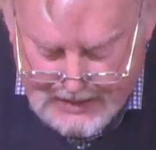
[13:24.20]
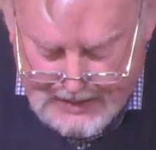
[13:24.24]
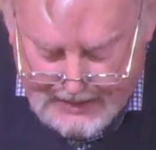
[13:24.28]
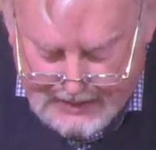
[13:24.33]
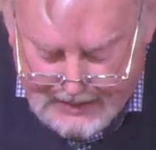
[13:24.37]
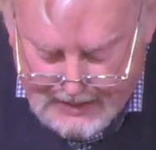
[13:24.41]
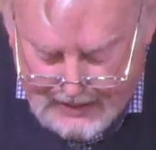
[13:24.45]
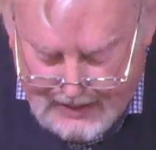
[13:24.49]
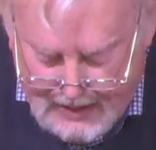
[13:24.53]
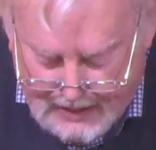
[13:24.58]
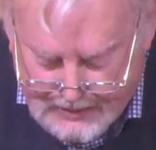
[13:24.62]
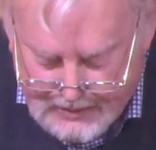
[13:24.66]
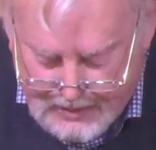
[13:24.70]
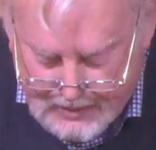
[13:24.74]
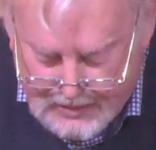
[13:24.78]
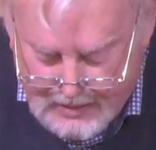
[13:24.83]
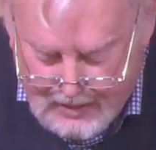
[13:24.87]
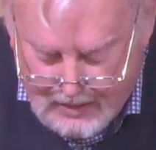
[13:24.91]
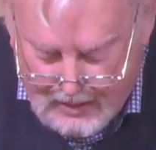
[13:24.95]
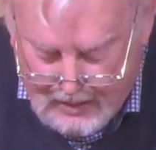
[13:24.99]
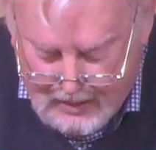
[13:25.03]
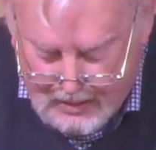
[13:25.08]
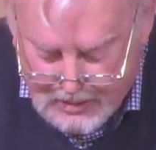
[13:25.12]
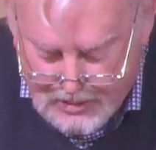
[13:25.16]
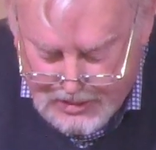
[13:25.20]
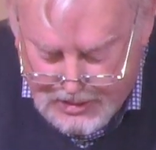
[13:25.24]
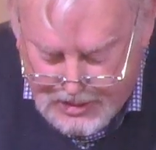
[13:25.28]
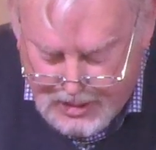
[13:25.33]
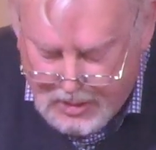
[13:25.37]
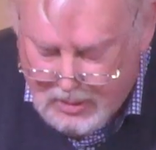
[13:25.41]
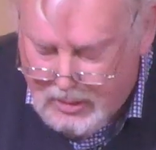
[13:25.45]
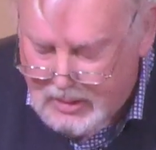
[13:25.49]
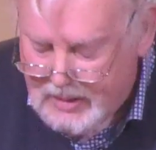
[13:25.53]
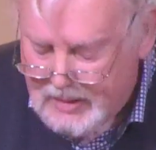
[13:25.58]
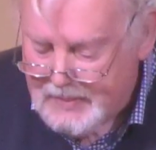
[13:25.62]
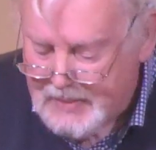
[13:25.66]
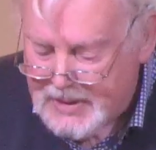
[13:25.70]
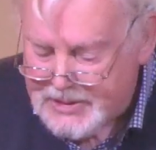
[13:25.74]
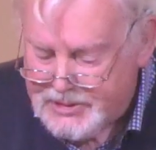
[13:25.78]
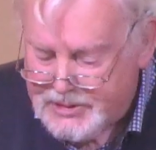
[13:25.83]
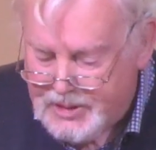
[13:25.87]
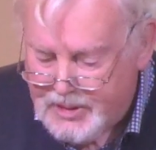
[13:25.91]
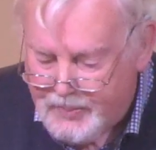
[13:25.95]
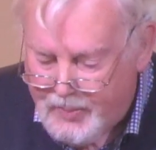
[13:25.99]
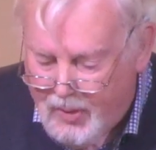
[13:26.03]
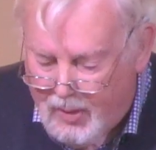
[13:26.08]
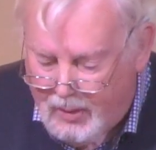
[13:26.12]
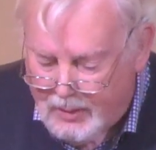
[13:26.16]
connected to him as
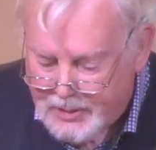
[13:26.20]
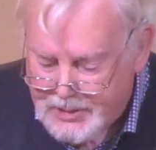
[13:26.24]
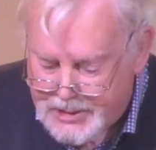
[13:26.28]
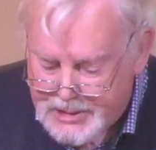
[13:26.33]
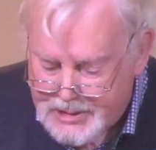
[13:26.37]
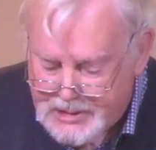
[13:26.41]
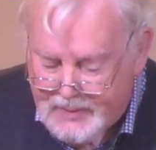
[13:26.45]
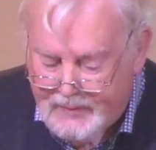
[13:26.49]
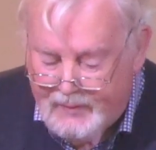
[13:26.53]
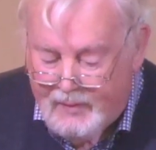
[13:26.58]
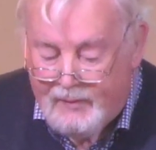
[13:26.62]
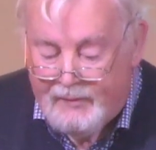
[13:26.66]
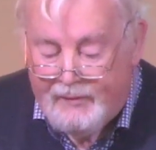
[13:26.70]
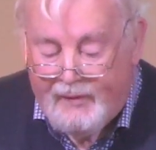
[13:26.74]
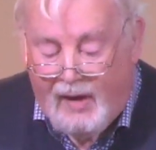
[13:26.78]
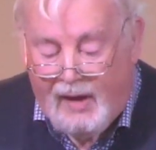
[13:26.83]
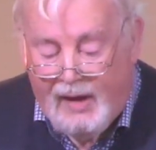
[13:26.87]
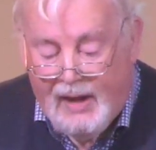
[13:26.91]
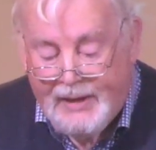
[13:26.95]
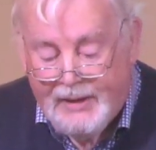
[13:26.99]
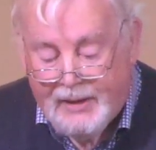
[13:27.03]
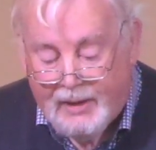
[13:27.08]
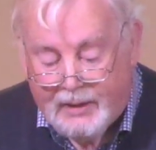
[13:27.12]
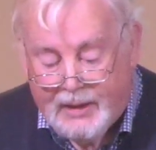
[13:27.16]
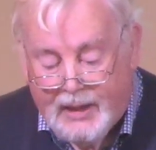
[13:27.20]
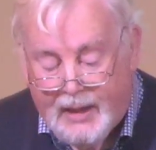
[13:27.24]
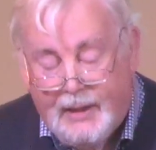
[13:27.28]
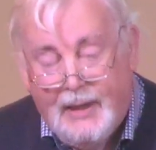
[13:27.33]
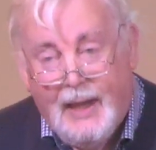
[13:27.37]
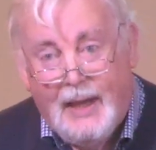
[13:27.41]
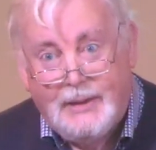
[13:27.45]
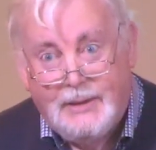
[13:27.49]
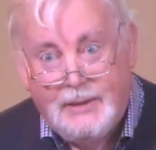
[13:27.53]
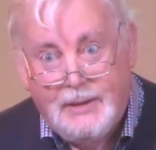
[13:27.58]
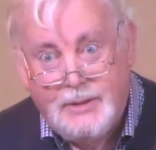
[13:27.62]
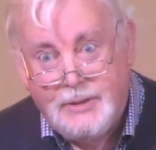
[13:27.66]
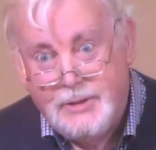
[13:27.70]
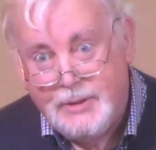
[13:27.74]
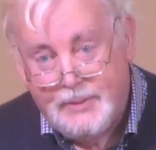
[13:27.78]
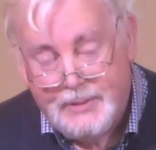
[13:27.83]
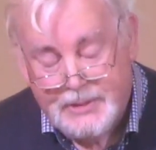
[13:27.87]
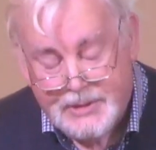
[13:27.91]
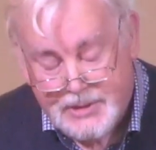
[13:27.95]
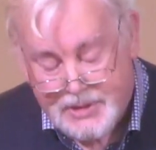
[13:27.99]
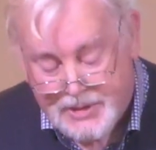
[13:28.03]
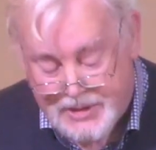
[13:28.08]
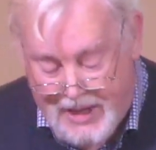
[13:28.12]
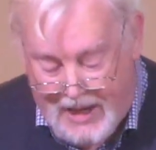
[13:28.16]
the branches of a vine are connected to
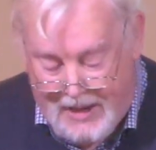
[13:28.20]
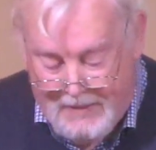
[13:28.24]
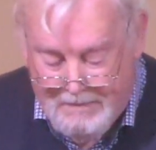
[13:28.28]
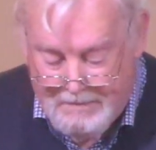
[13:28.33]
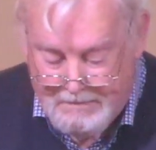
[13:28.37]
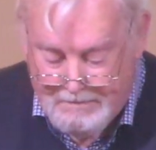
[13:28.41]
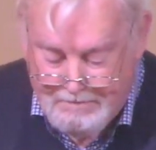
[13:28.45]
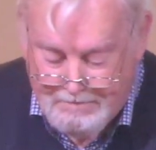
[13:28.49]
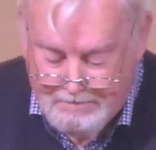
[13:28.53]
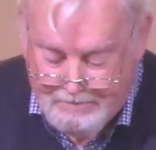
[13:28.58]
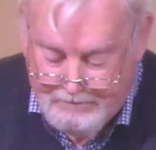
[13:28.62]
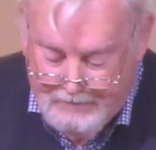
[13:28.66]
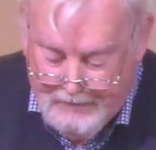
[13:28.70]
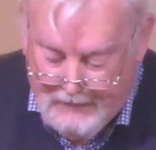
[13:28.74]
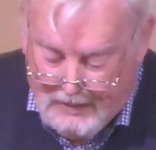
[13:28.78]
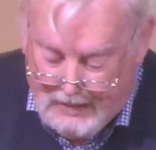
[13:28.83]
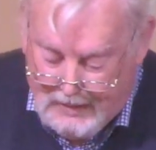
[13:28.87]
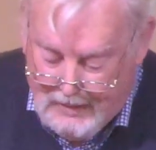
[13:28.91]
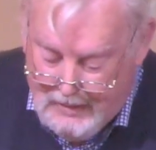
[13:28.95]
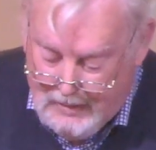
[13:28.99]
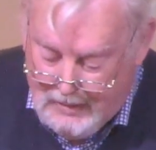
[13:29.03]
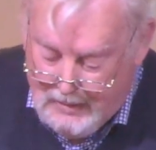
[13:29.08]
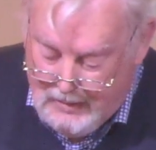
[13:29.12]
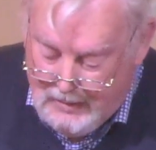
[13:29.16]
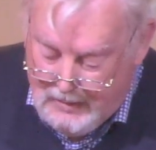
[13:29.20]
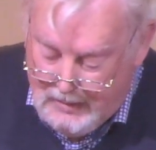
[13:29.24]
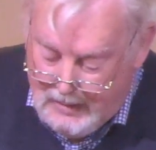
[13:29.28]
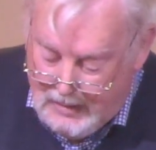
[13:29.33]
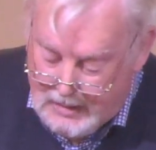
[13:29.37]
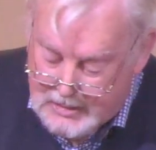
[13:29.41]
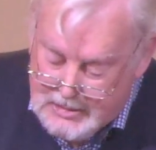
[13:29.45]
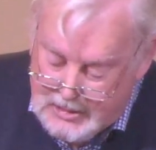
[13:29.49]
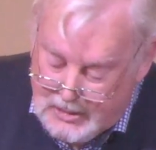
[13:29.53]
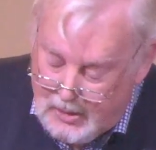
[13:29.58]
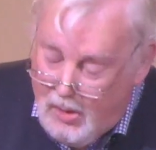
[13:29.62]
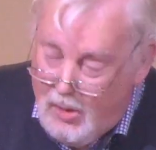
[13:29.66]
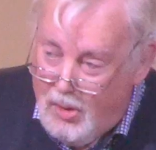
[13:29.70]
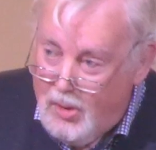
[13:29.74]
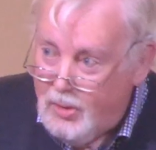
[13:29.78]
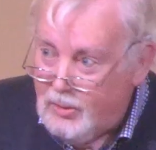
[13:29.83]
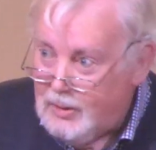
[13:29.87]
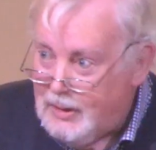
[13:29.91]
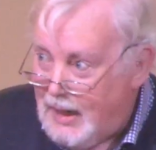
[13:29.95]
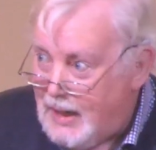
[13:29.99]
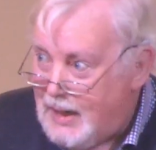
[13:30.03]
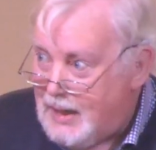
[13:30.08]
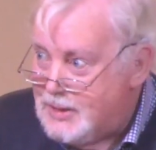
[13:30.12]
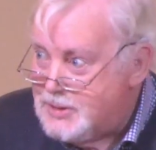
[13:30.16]
its stem. As long
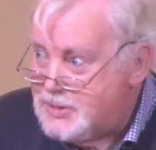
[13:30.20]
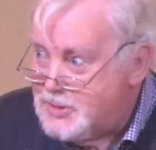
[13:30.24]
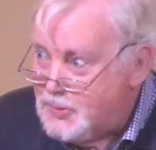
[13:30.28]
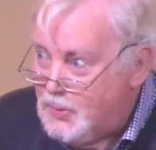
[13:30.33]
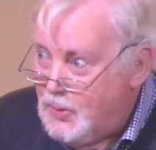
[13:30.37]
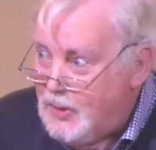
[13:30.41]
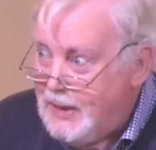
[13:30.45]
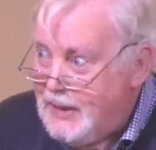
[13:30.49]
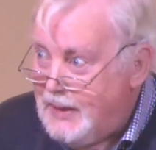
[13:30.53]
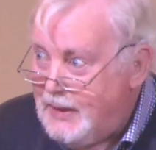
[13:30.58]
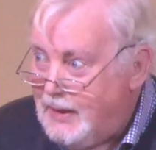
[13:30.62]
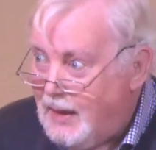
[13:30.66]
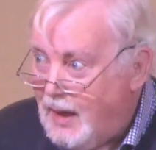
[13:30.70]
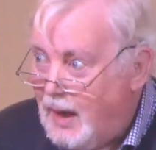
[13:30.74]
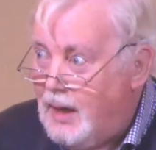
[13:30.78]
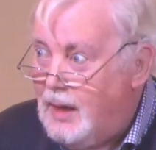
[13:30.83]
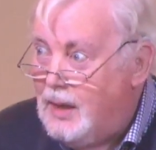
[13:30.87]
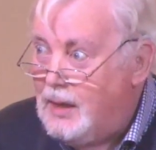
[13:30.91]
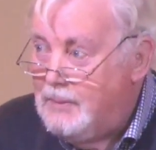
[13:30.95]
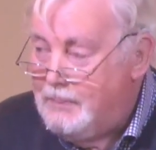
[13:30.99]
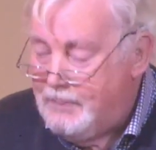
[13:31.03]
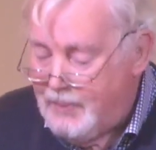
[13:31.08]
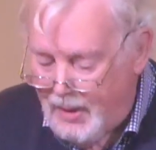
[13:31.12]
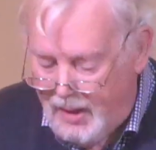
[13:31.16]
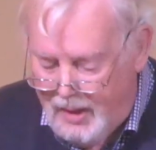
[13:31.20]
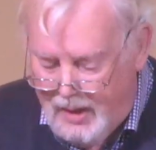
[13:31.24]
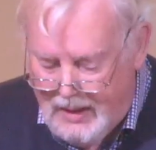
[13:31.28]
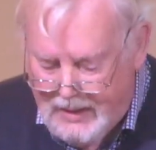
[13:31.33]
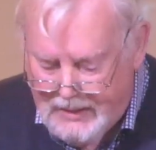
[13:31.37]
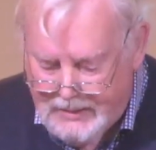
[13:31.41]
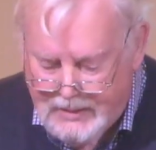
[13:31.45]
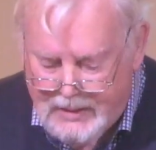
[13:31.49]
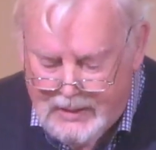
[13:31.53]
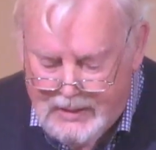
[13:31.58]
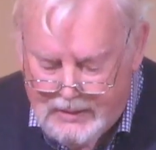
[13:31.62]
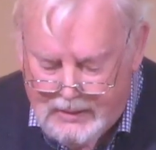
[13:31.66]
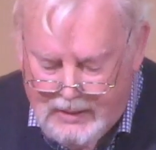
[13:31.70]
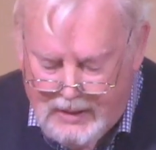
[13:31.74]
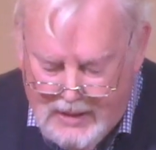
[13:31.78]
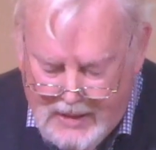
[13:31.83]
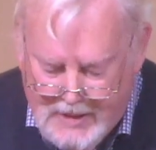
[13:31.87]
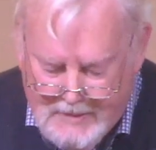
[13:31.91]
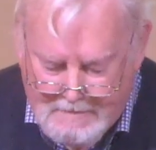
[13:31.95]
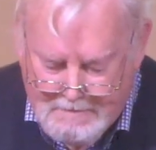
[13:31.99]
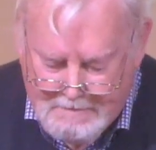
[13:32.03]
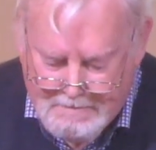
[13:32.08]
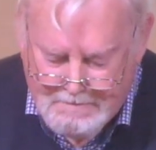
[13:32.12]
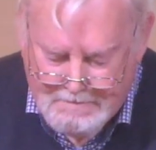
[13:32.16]
as we abide in
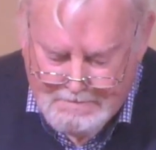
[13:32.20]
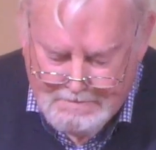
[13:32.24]
him.